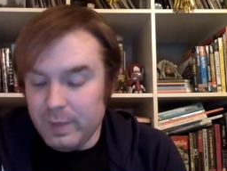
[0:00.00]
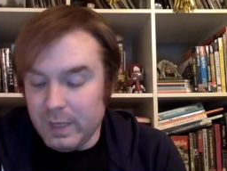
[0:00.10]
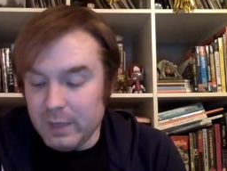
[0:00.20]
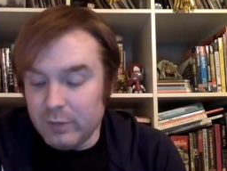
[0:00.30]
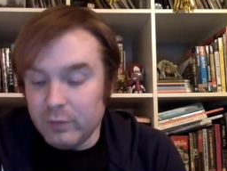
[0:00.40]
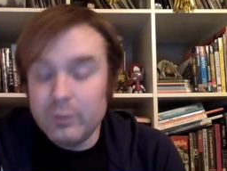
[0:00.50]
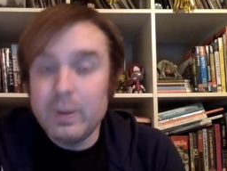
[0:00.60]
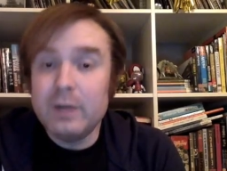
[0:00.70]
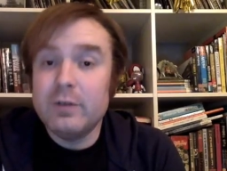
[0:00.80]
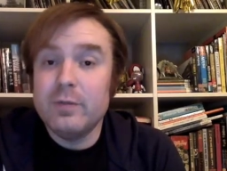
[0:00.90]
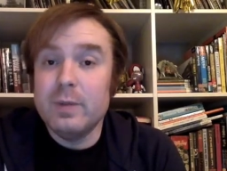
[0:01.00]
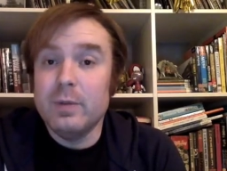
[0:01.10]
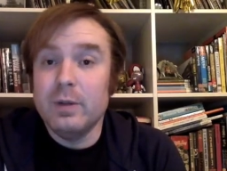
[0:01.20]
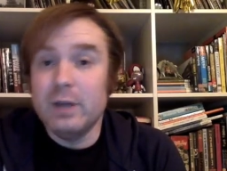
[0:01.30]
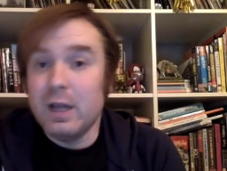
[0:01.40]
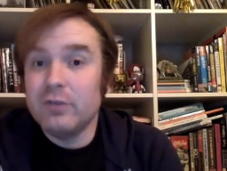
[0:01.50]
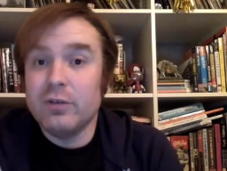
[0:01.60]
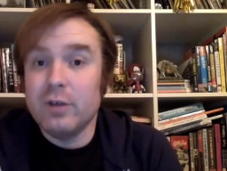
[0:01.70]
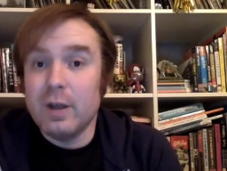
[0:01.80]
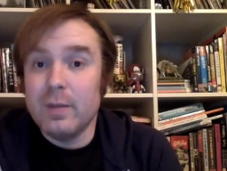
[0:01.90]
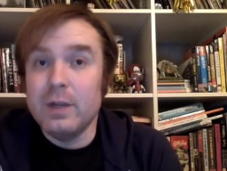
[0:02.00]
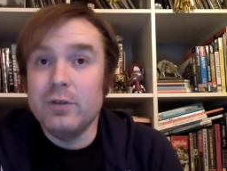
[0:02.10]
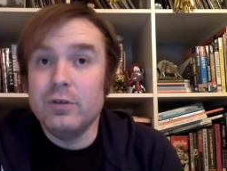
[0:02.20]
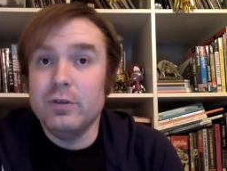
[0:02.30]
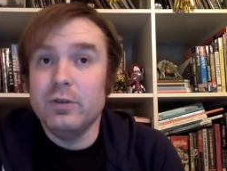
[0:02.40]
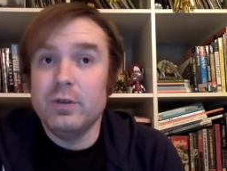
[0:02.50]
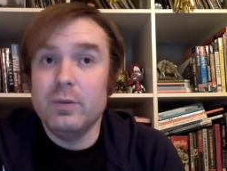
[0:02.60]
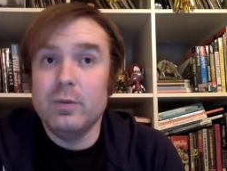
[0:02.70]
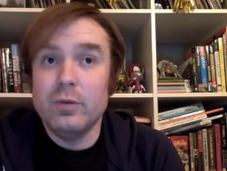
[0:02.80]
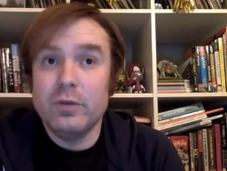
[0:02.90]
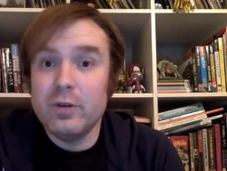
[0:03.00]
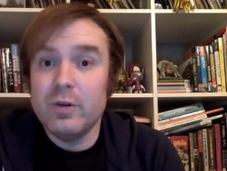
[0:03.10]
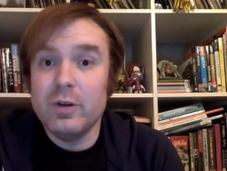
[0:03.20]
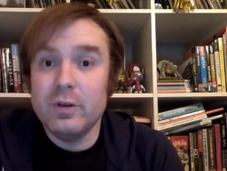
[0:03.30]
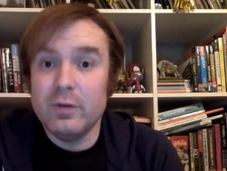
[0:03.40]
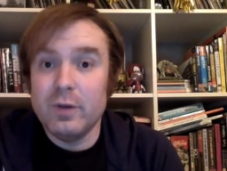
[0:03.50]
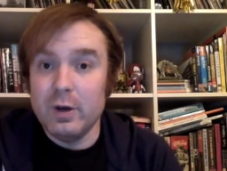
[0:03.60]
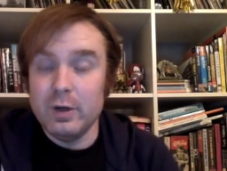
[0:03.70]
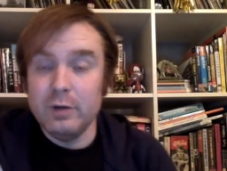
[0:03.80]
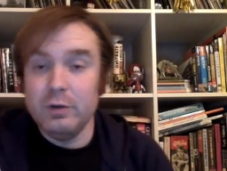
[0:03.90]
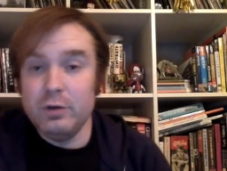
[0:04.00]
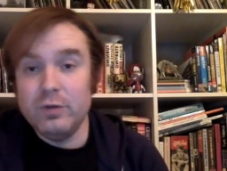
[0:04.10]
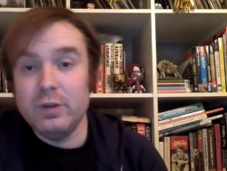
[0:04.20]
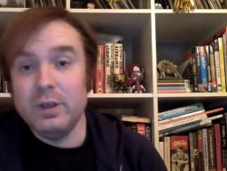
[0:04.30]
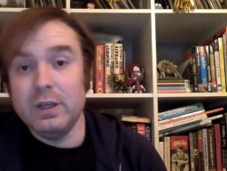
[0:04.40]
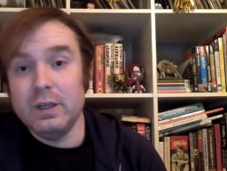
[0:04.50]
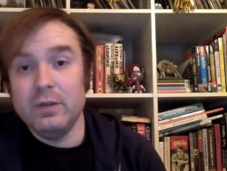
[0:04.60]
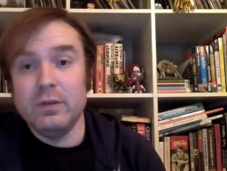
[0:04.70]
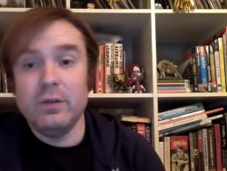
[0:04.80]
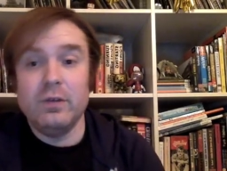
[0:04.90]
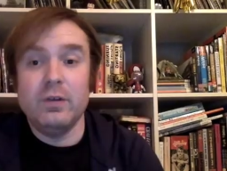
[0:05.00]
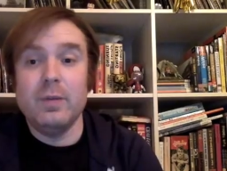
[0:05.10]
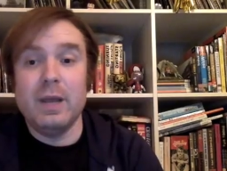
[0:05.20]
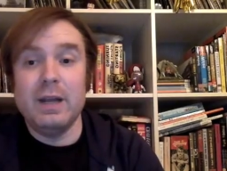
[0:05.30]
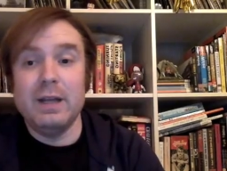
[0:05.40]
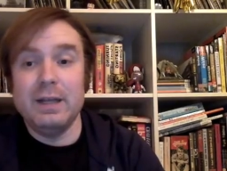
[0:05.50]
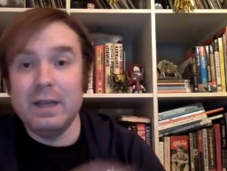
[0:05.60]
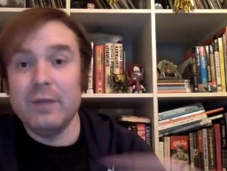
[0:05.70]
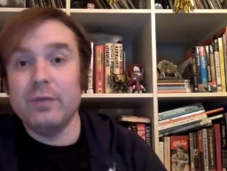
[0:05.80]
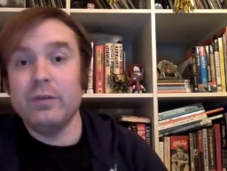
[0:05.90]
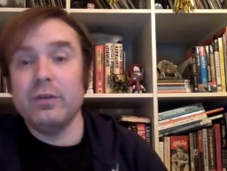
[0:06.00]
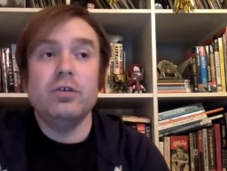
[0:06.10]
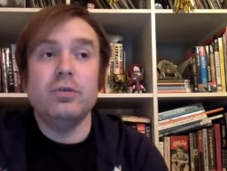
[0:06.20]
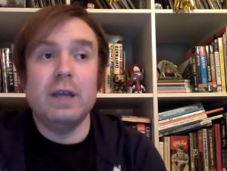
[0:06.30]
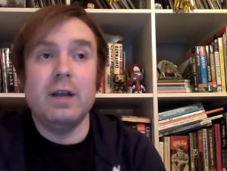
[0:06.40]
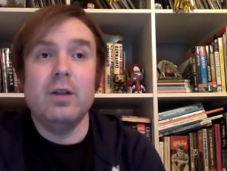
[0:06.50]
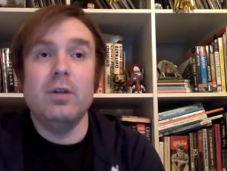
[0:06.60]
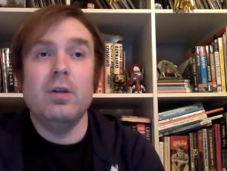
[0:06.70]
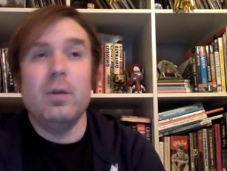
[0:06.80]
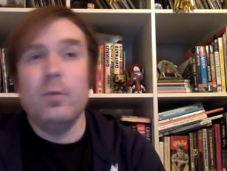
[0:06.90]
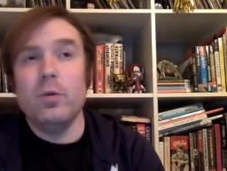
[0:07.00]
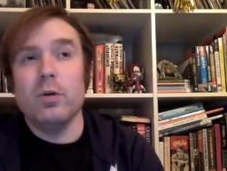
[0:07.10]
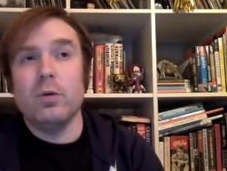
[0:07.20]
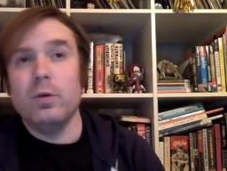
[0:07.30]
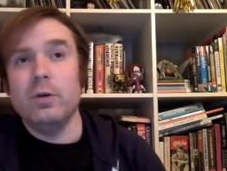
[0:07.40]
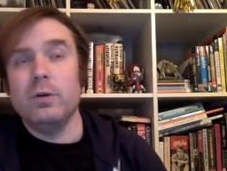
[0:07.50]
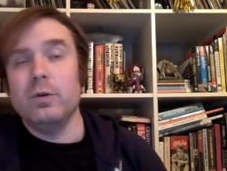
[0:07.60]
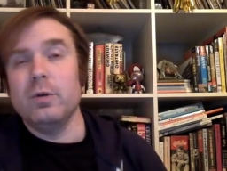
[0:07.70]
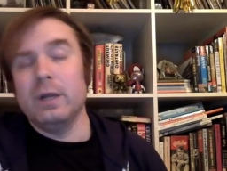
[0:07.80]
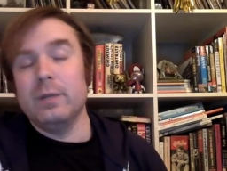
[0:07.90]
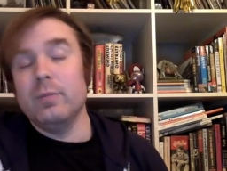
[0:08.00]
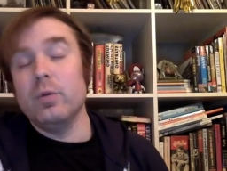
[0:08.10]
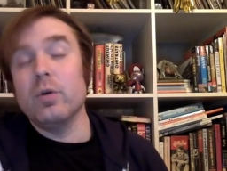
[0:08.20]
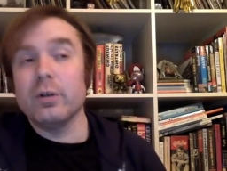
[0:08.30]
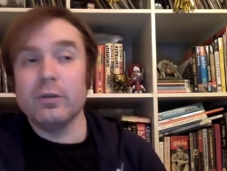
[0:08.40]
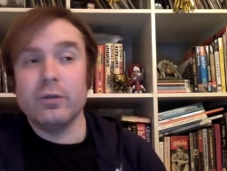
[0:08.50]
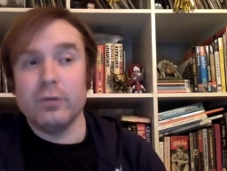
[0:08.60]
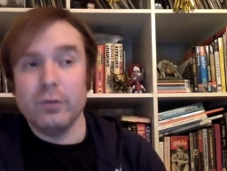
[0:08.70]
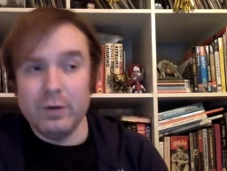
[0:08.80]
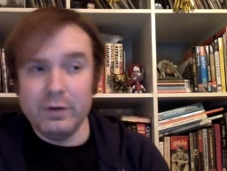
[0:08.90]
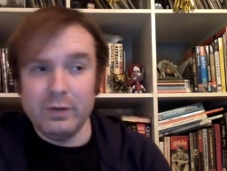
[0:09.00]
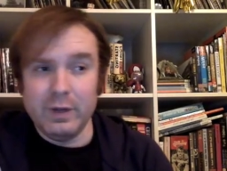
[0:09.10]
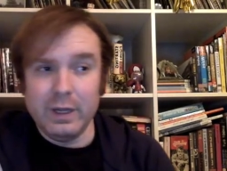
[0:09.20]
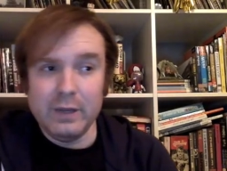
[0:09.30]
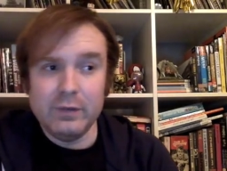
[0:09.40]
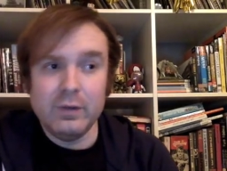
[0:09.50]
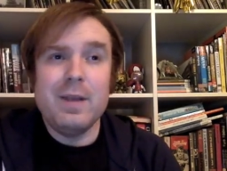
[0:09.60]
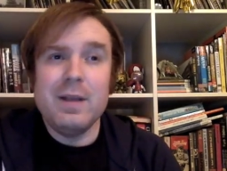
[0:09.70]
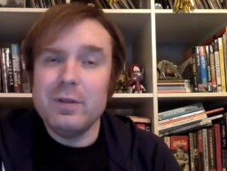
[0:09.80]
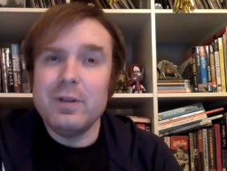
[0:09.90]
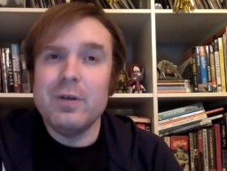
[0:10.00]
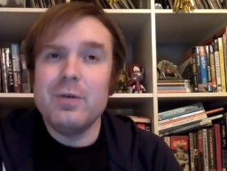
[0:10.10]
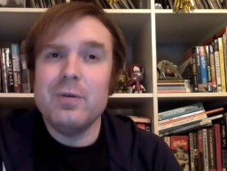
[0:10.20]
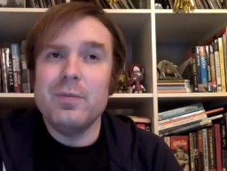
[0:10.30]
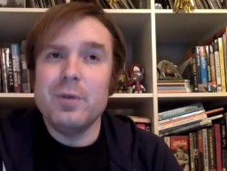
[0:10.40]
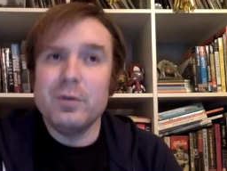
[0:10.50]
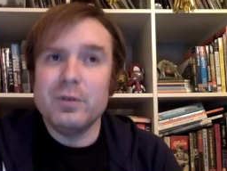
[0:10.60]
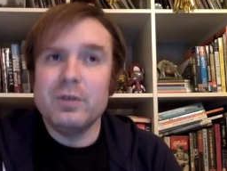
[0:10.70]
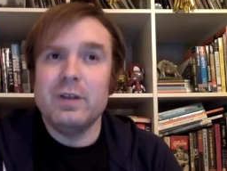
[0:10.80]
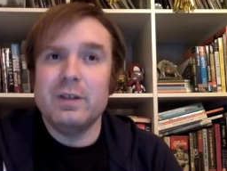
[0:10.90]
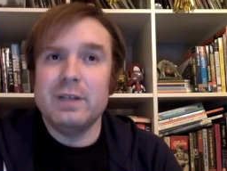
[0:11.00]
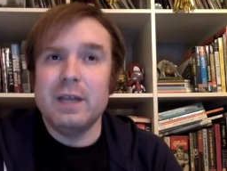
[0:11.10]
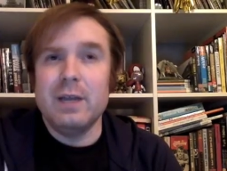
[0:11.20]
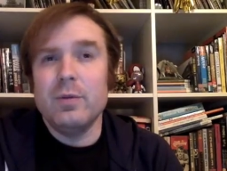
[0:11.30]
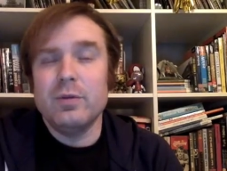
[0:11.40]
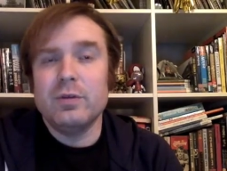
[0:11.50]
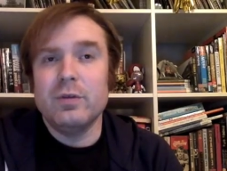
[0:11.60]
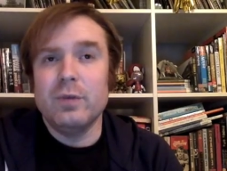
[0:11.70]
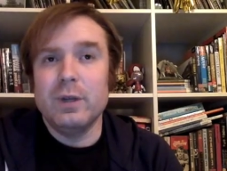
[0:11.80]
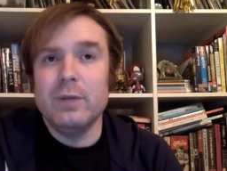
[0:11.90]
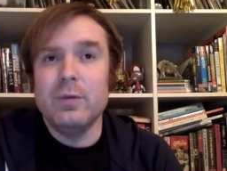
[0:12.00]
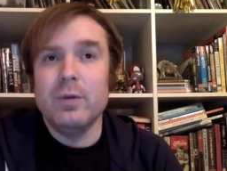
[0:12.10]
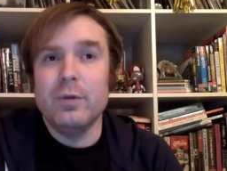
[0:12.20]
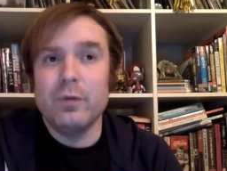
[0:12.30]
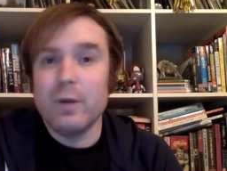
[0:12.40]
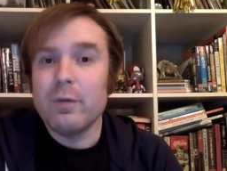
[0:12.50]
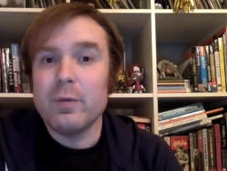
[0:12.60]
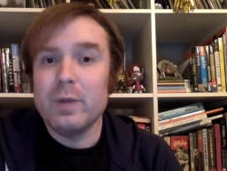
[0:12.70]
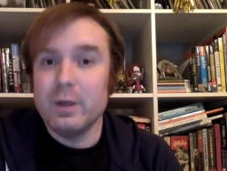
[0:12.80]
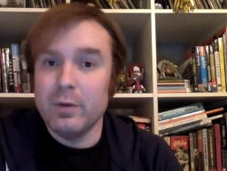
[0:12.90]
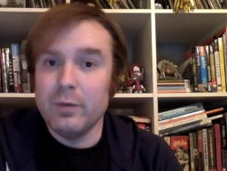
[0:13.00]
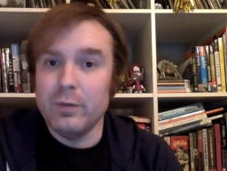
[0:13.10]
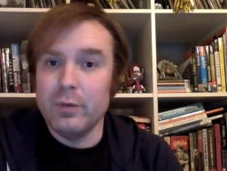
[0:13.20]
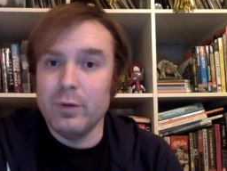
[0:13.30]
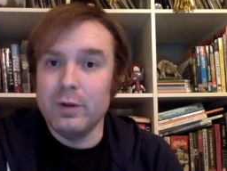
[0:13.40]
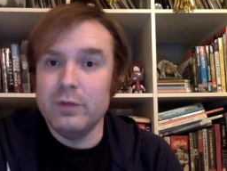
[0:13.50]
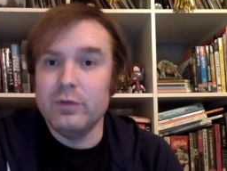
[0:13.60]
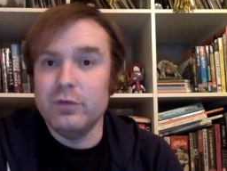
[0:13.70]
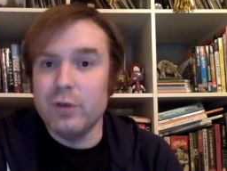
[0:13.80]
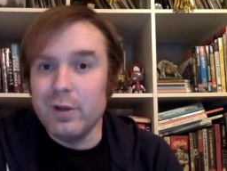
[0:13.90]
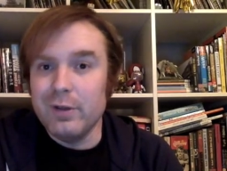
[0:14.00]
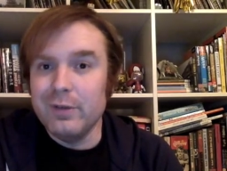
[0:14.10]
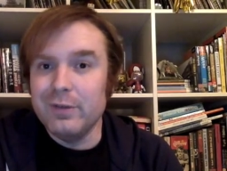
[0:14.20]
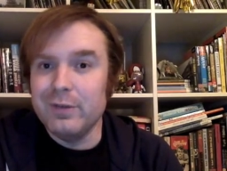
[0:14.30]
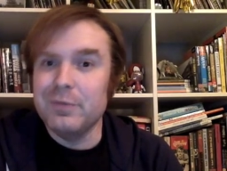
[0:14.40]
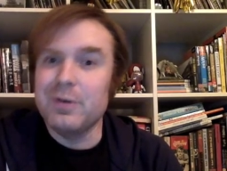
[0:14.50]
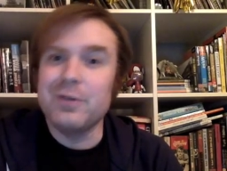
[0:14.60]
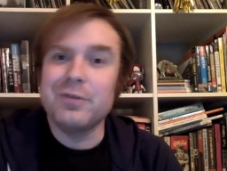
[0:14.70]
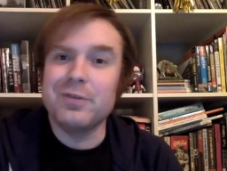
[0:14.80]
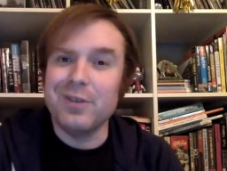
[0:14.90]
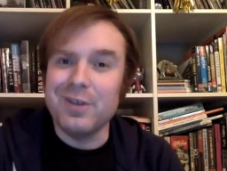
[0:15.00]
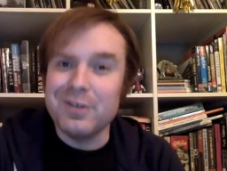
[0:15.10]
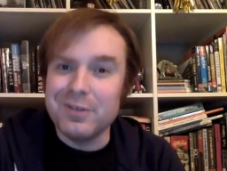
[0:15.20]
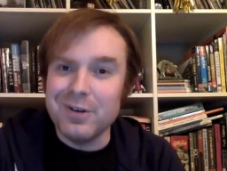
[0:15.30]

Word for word: get the respect of people and Oscar nominations and more serious fare, using his cinematic gifts to tell more quote-unquote important stories, I guess. Even though most of us and most of what he will forever be known for is Jaws and Raiders of the Lost